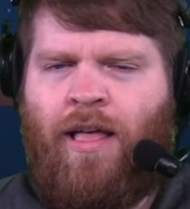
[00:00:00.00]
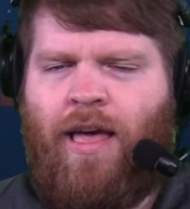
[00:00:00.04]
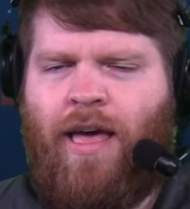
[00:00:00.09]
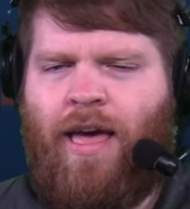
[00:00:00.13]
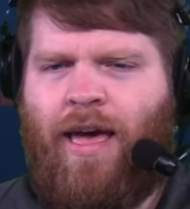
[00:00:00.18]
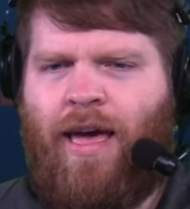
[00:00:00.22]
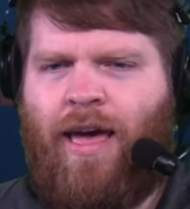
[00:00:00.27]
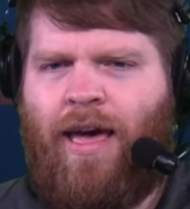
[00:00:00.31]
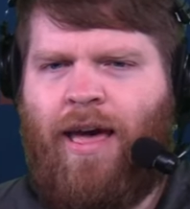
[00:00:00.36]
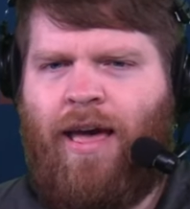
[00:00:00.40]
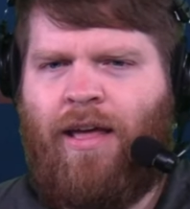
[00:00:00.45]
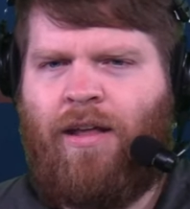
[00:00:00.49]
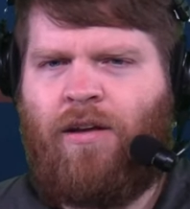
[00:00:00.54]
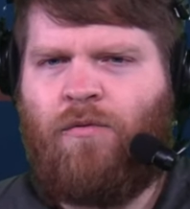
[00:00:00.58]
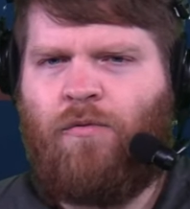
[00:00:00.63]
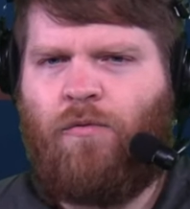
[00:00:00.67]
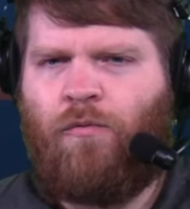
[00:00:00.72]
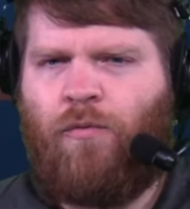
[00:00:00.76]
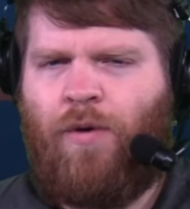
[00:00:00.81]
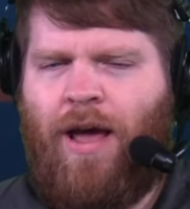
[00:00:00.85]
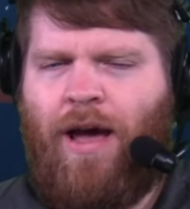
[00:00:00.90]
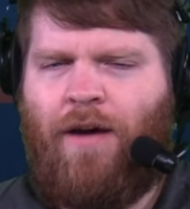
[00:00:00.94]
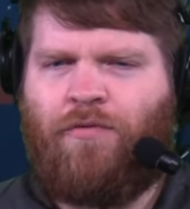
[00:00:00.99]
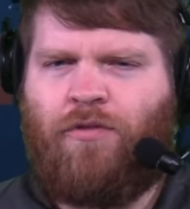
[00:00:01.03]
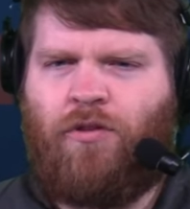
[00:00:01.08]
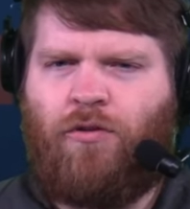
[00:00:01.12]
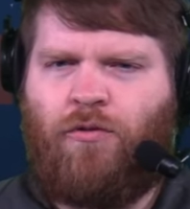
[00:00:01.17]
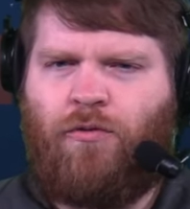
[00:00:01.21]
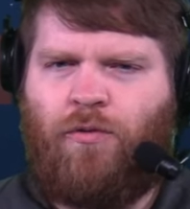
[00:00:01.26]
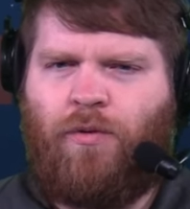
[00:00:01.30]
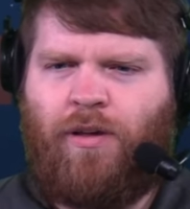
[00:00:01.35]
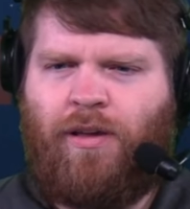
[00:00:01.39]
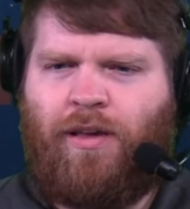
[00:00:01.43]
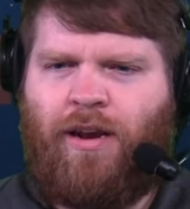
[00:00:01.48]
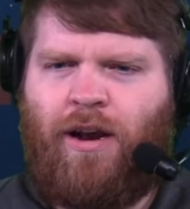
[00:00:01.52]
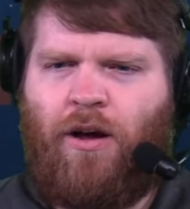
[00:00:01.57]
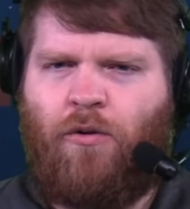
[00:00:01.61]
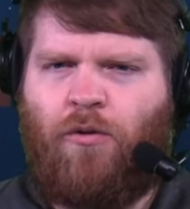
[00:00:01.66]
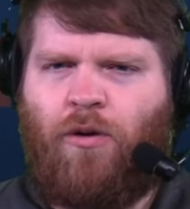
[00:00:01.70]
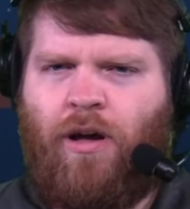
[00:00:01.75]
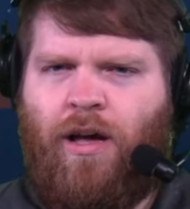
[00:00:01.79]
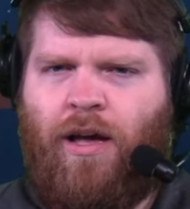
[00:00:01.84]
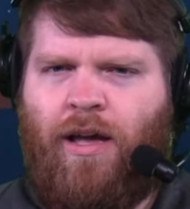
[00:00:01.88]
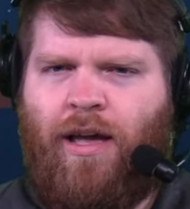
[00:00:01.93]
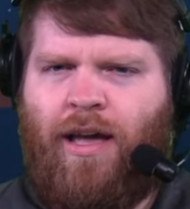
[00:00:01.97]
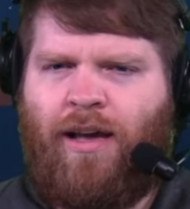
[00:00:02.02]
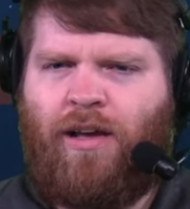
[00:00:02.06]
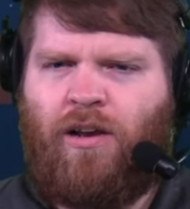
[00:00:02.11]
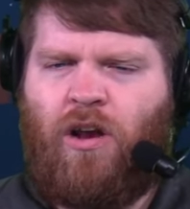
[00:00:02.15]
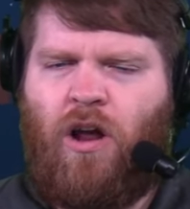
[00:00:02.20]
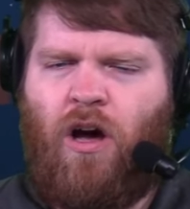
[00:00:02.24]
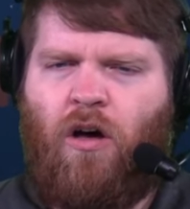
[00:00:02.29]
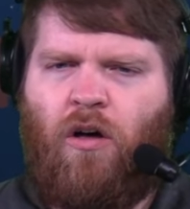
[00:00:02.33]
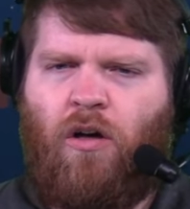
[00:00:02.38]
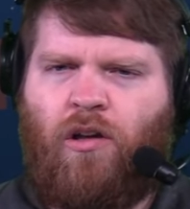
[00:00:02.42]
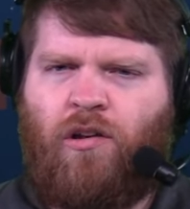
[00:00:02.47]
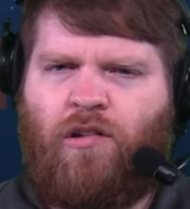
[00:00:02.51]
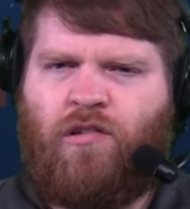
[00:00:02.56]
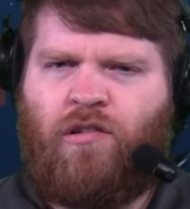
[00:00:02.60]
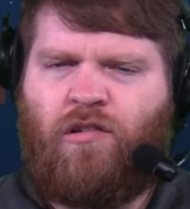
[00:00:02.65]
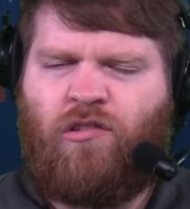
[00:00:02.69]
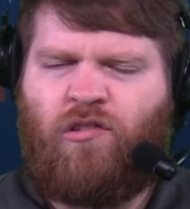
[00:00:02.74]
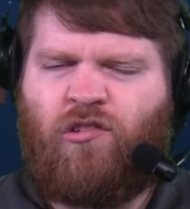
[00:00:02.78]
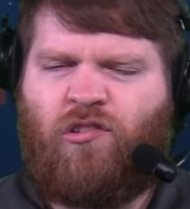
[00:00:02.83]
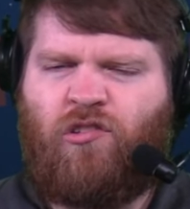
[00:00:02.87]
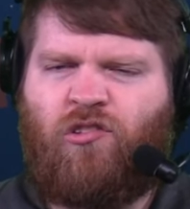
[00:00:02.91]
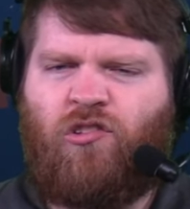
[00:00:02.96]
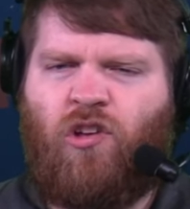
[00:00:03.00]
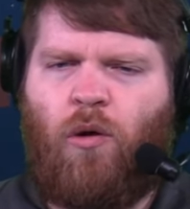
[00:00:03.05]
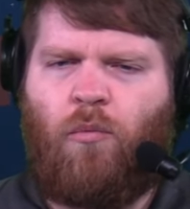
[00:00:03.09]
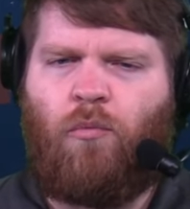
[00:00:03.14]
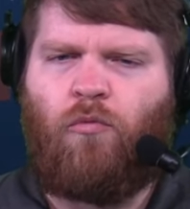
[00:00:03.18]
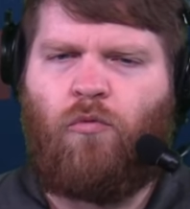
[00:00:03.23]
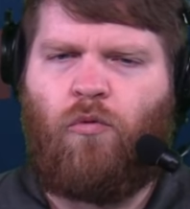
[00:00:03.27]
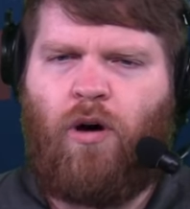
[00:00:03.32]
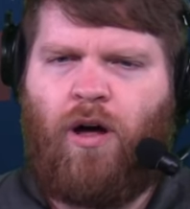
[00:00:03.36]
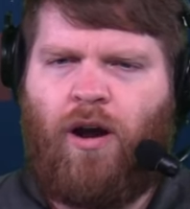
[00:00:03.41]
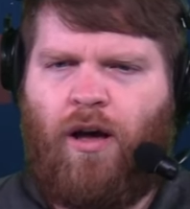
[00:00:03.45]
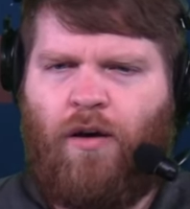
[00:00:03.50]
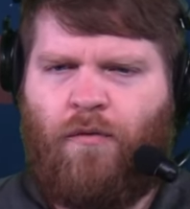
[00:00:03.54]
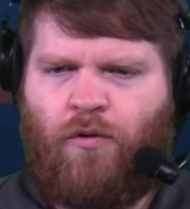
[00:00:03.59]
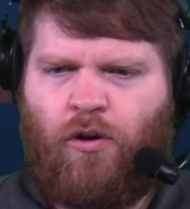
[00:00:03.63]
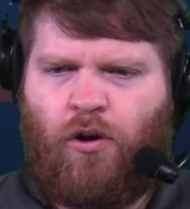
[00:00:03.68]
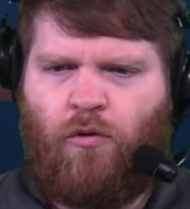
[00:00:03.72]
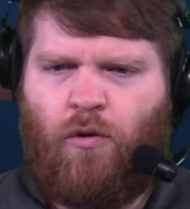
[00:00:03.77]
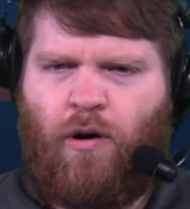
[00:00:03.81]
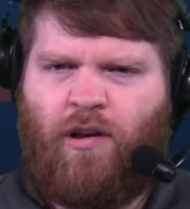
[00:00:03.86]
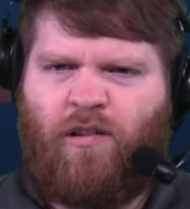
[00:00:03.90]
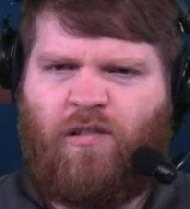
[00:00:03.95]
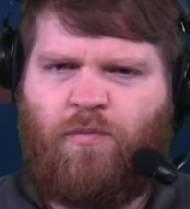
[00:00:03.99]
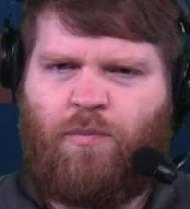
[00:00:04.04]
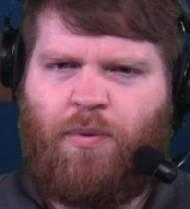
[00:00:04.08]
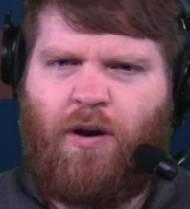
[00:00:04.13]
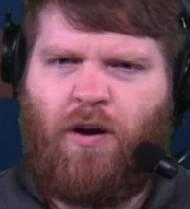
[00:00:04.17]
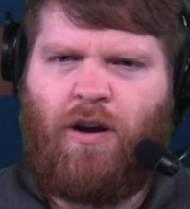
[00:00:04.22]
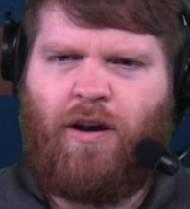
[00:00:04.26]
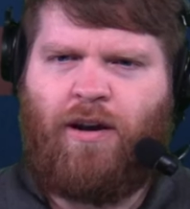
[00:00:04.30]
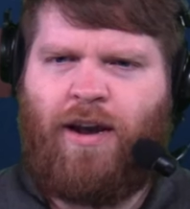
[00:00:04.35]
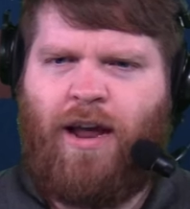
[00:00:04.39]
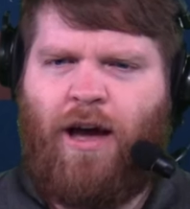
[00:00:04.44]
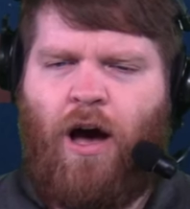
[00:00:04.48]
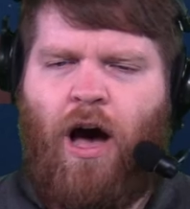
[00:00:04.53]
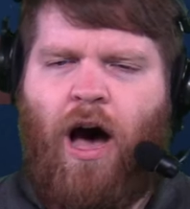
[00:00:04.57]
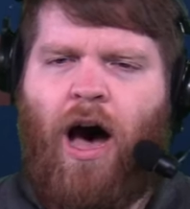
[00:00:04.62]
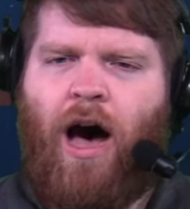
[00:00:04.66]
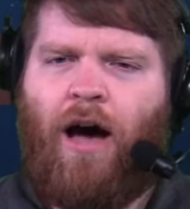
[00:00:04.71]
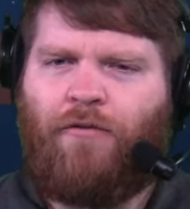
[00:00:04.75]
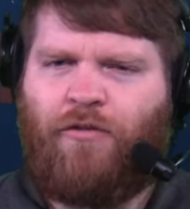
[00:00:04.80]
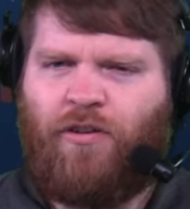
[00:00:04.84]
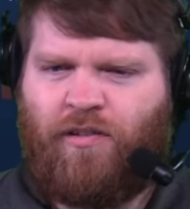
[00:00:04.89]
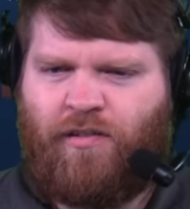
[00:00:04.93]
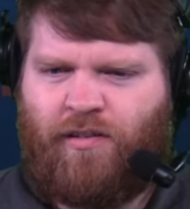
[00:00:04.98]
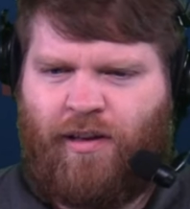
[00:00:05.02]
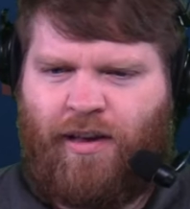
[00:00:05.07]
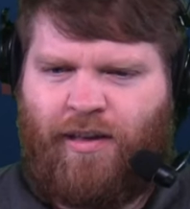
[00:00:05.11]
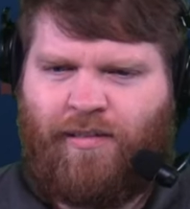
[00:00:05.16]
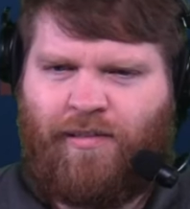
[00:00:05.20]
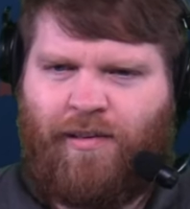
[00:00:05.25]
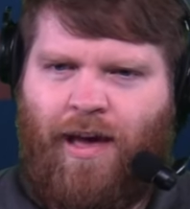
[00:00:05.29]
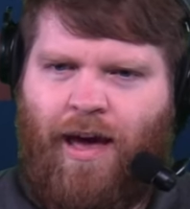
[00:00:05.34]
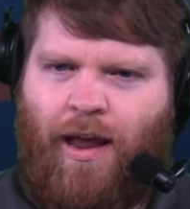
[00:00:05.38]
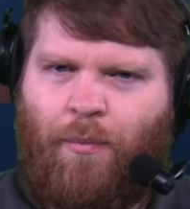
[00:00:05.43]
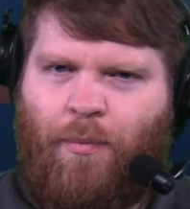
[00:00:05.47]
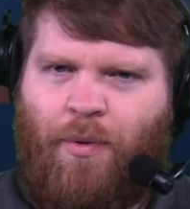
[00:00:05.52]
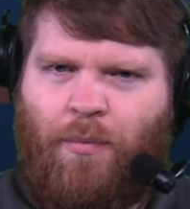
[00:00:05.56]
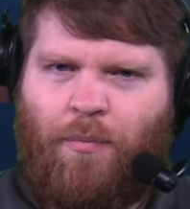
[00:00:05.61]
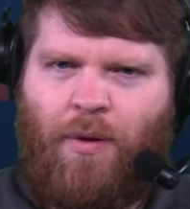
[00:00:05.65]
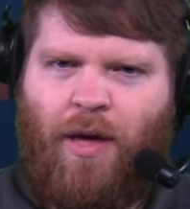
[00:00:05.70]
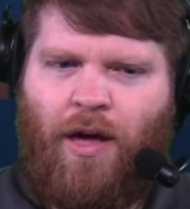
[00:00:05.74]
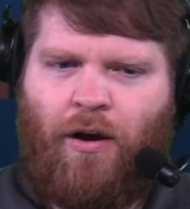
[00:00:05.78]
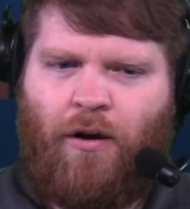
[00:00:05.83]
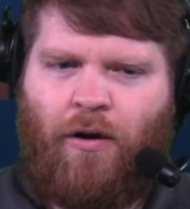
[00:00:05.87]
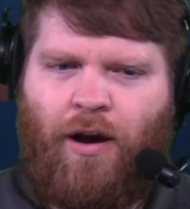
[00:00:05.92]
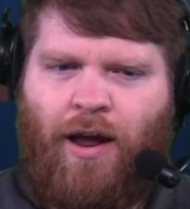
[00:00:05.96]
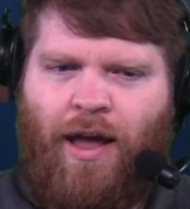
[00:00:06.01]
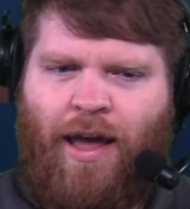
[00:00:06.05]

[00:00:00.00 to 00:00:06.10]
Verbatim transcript: And we have to, you know, acknowledge somewhat of a grace period. Now, obviously, it's got to be better.